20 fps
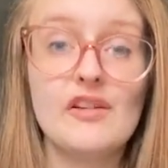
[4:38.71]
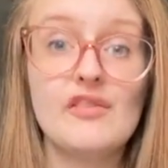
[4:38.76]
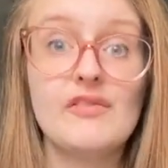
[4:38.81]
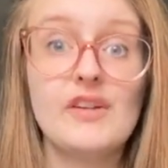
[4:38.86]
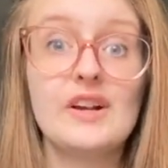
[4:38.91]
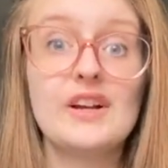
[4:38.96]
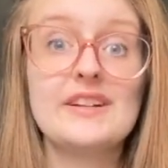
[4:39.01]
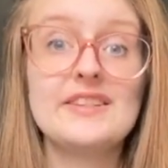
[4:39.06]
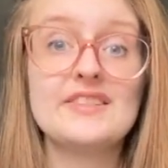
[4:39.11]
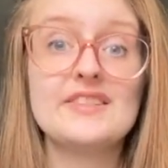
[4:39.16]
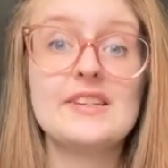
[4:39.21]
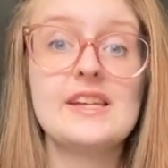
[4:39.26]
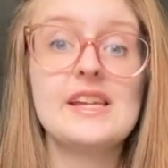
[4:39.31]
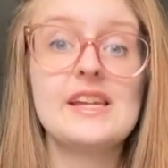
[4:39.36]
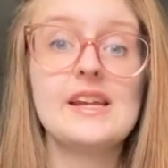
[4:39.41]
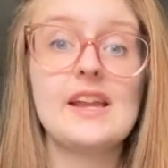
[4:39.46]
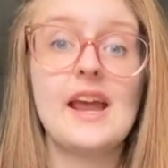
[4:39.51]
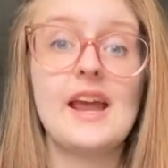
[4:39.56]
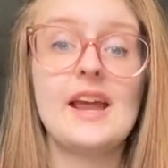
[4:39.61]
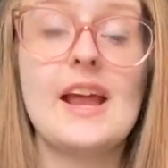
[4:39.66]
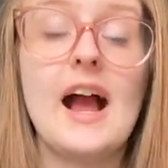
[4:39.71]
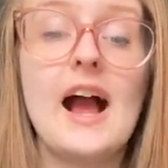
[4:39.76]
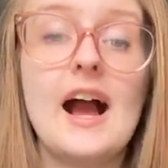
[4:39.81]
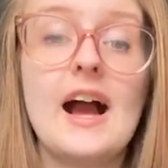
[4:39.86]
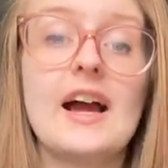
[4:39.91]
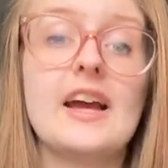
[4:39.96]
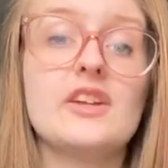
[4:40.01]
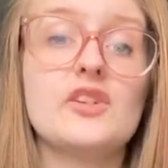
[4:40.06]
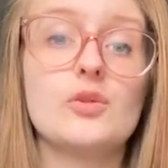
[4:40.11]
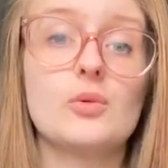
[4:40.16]
Ferrets need a
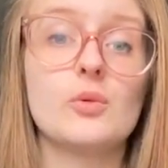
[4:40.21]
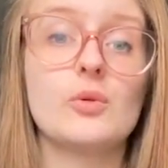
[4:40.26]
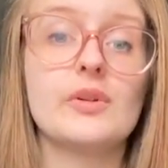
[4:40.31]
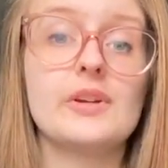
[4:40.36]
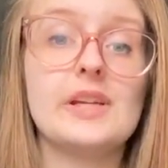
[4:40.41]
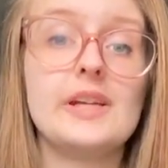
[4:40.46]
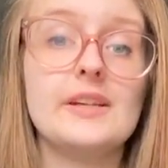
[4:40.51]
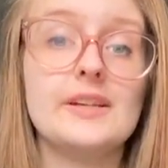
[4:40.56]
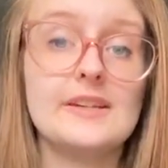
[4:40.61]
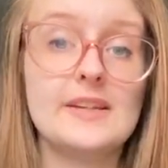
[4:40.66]
high taurine